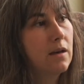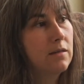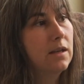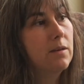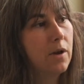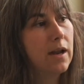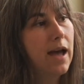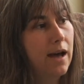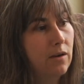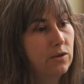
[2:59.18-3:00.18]
think about
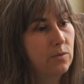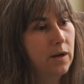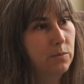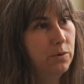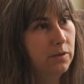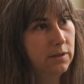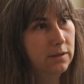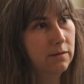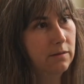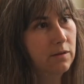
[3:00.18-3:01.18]
how do I
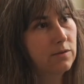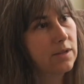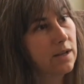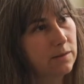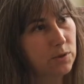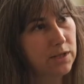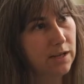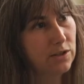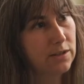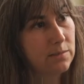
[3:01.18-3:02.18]
put those of
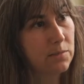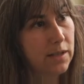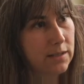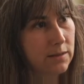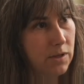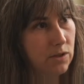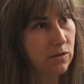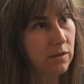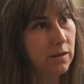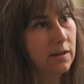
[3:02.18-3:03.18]
protections in place to make sure
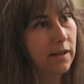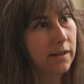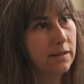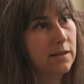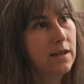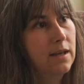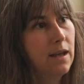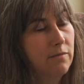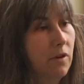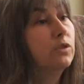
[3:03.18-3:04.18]
that
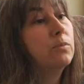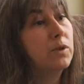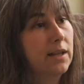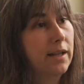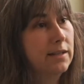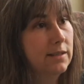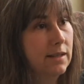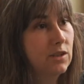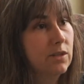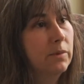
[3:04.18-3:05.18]
a vulnerable client is
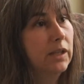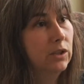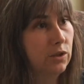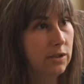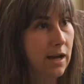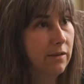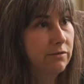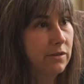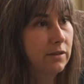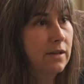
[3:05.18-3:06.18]
actually being looked
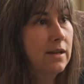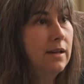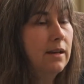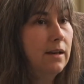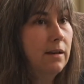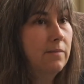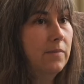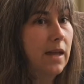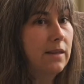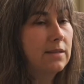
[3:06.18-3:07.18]
after.
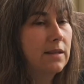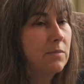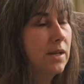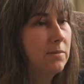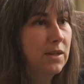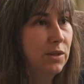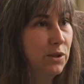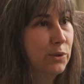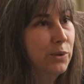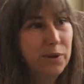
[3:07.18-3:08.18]
And that sometimes
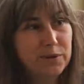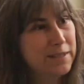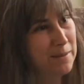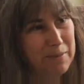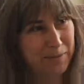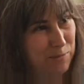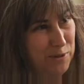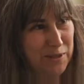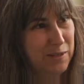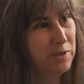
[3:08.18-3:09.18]
the lawyer isn't the best
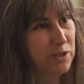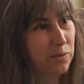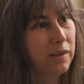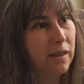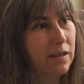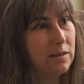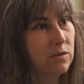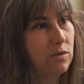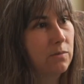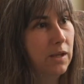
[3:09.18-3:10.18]
person to be doing that,
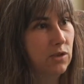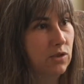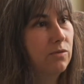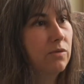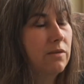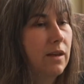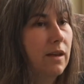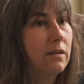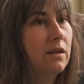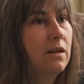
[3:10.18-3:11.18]
so you make sure
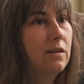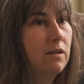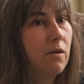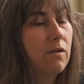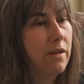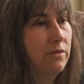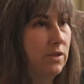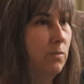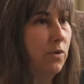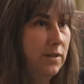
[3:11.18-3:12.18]
that there are other
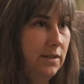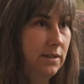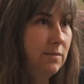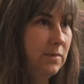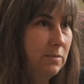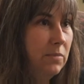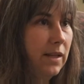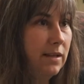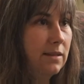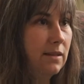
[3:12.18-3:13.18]
support systems in
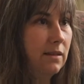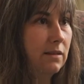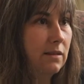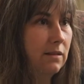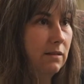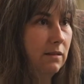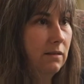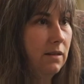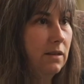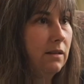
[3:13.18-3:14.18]
place, that
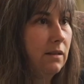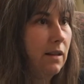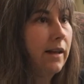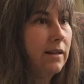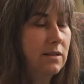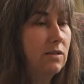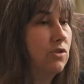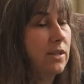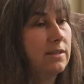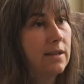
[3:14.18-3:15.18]
the client isn't
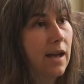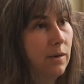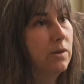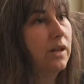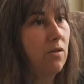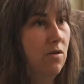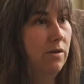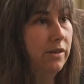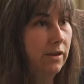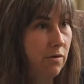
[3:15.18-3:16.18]
just out there
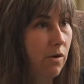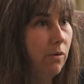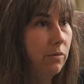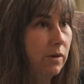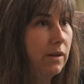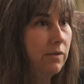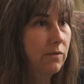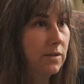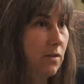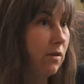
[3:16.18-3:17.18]
on their own, if
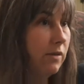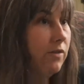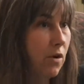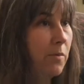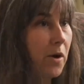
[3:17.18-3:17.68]
at all